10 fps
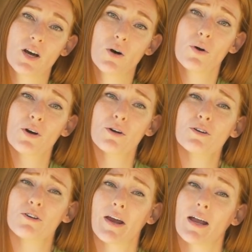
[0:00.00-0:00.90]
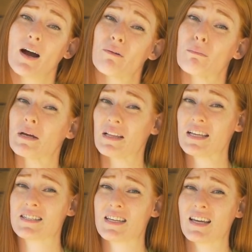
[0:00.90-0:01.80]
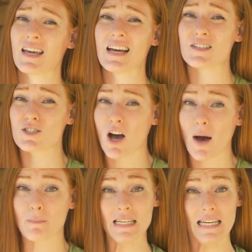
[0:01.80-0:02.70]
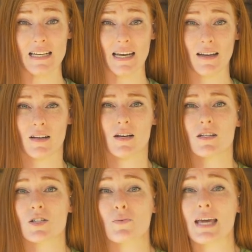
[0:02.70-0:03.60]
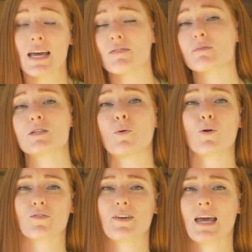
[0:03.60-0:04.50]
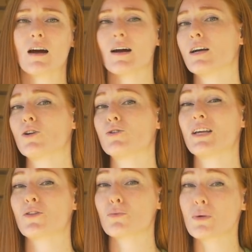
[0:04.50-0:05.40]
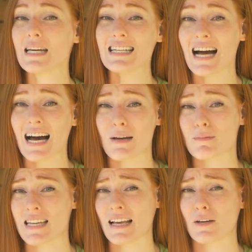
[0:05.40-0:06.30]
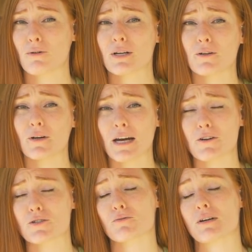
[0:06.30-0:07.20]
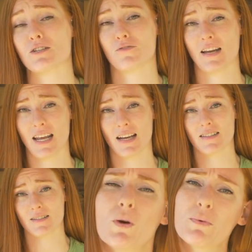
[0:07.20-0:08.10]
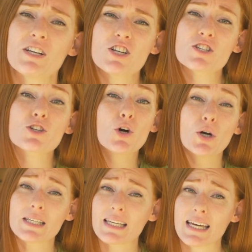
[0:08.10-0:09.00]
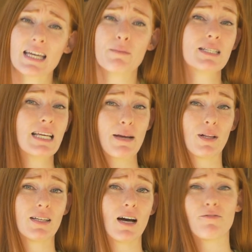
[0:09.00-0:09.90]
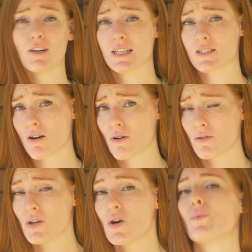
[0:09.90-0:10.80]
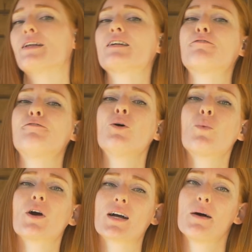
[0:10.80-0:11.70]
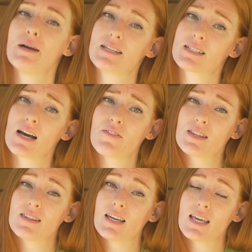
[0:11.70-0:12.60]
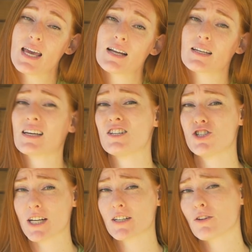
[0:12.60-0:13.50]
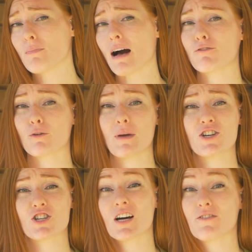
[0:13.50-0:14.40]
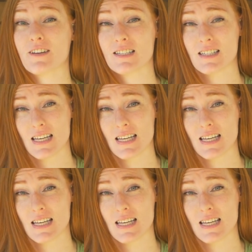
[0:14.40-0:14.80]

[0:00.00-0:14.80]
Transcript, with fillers: ago, Earl Grey got really sick and stopped eating, so we gave him supportive care, including three times daily critical care syringe feedings. When we just couldn't get him stable enough on his own, we did a full workup and discovered that he had a congenital malformation of his